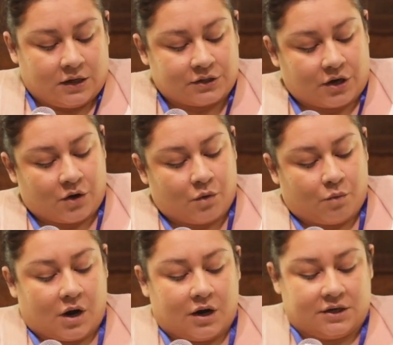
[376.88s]
So
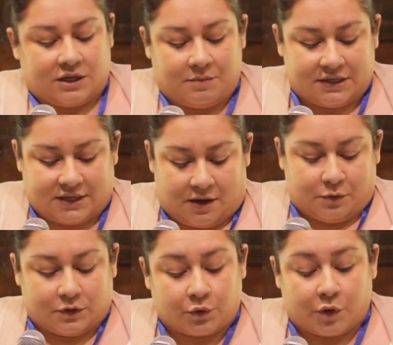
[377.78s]
what are some
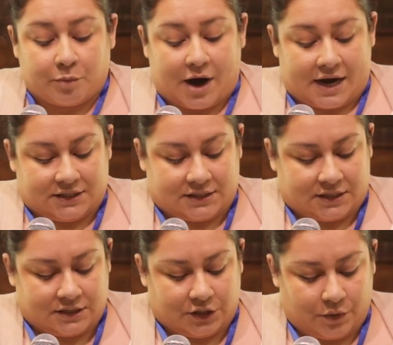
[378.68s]
examples or
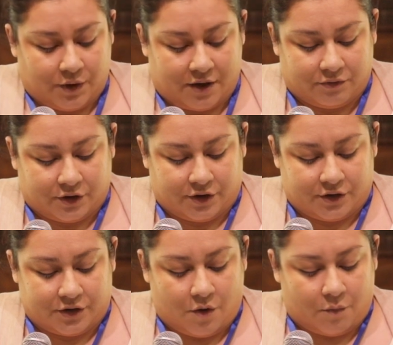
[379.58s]
practices you have
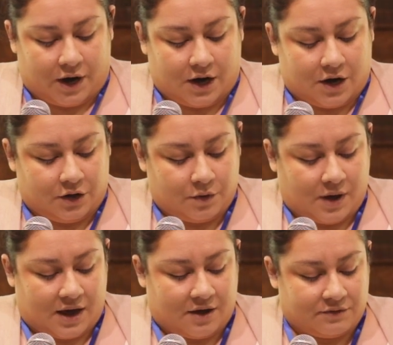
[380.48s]
learned where you
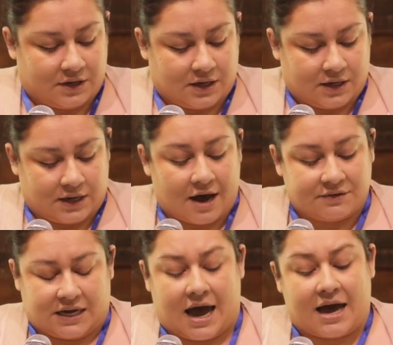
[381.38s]
had
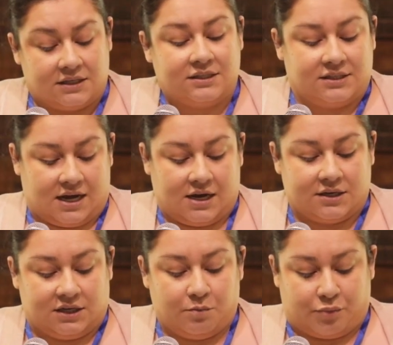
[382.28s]
to take
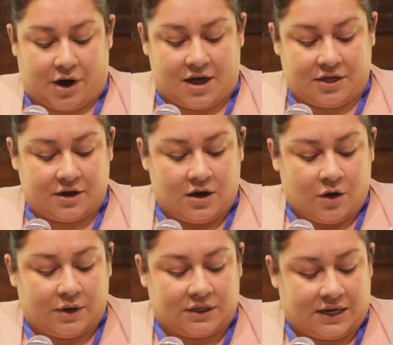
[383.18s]
a deep breath
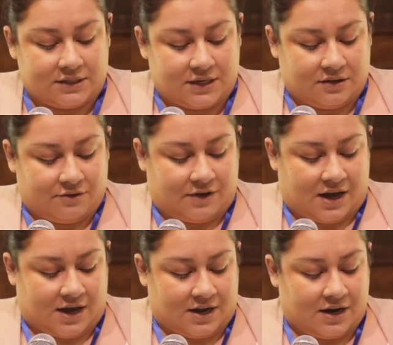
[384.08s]
when things hit the
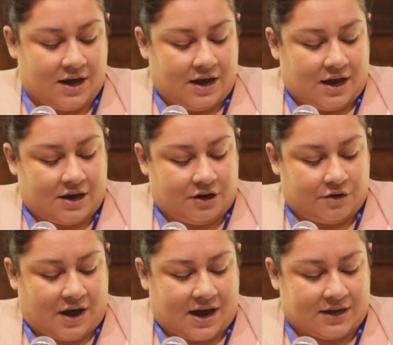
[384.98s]
fan and
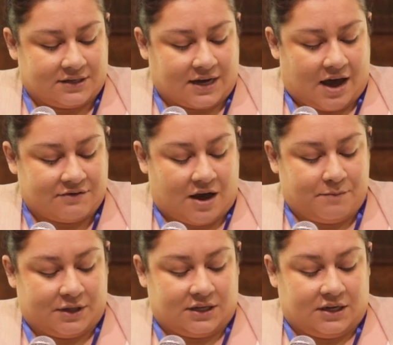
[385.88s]
you've had to have
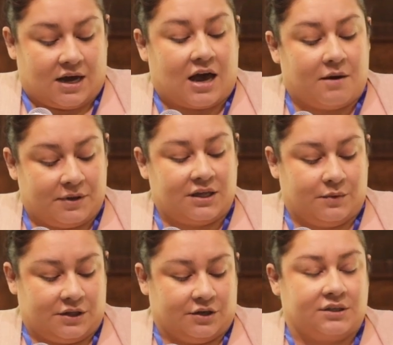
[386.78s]
empathy
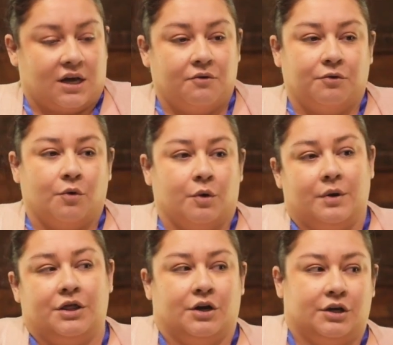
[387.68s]
with yourself or
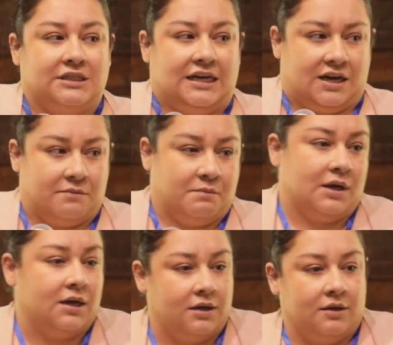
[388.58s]
with your team?
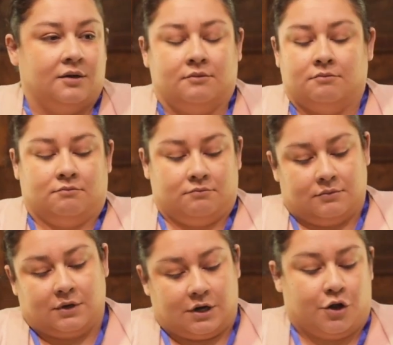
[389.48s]

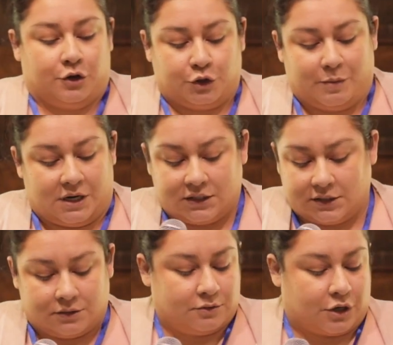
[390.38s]
Another 2
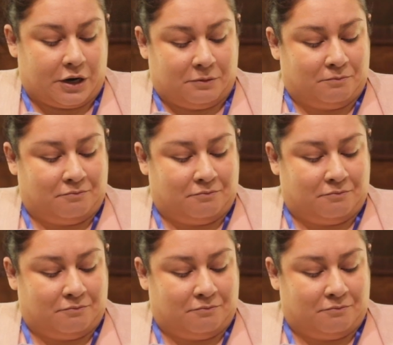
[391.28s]
minutes, sorry.